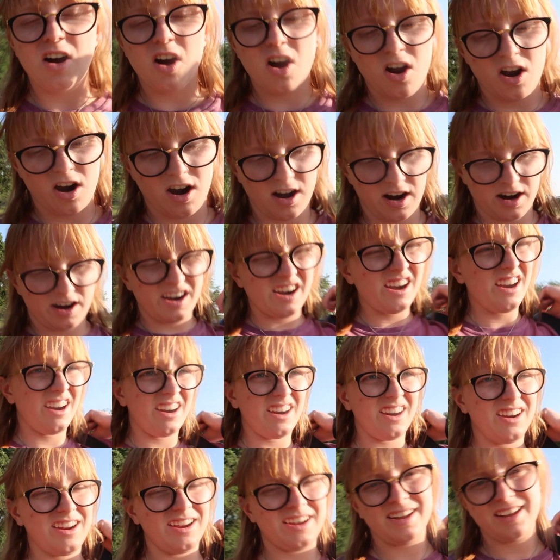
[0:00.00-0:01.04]
Our
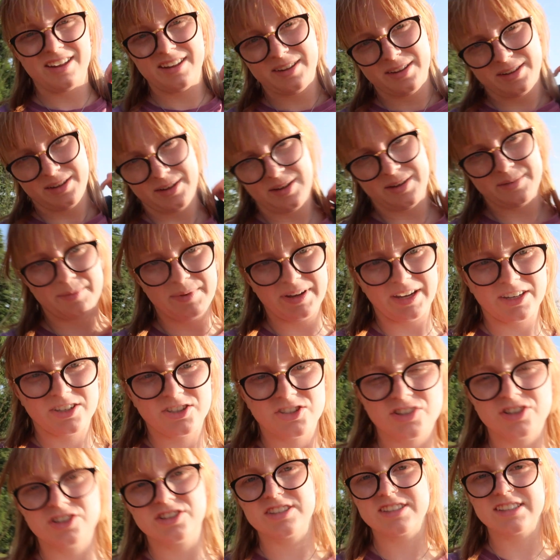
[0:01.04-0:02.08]

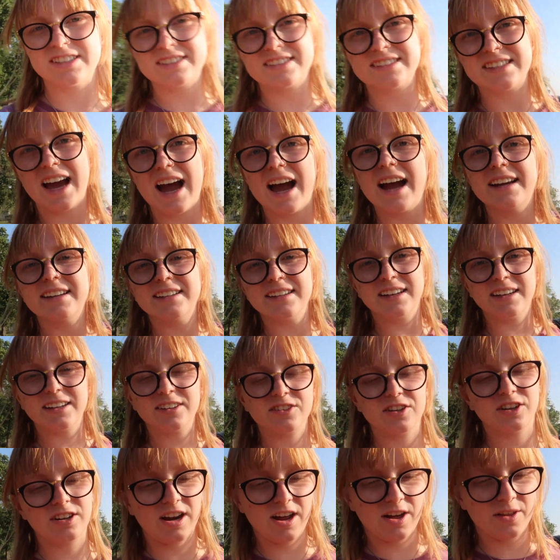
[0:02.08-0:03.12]
pictures inside
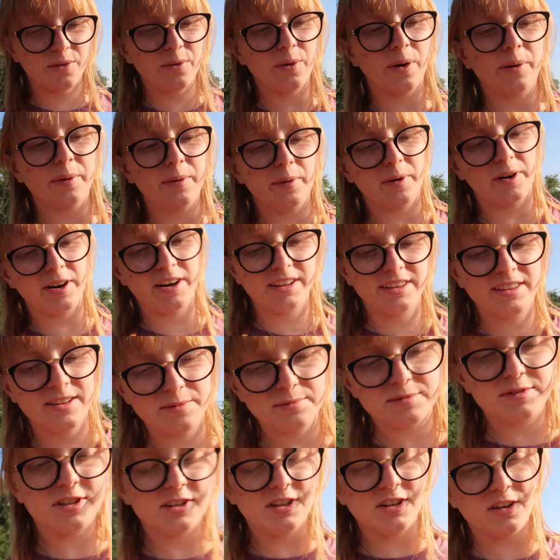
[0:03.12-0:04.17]
didn't turn out the way we wanted
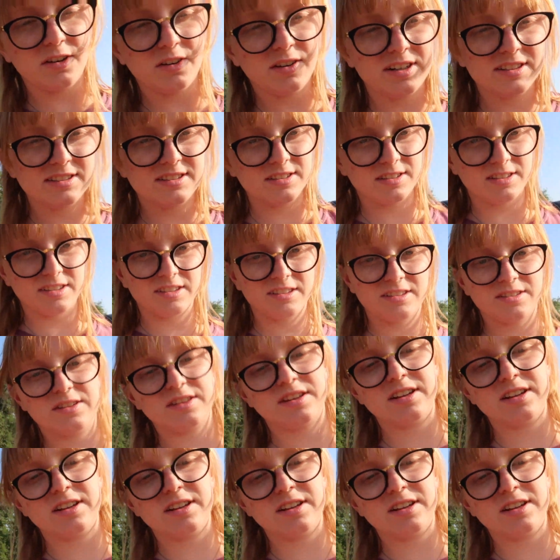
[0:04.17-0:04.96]
them to because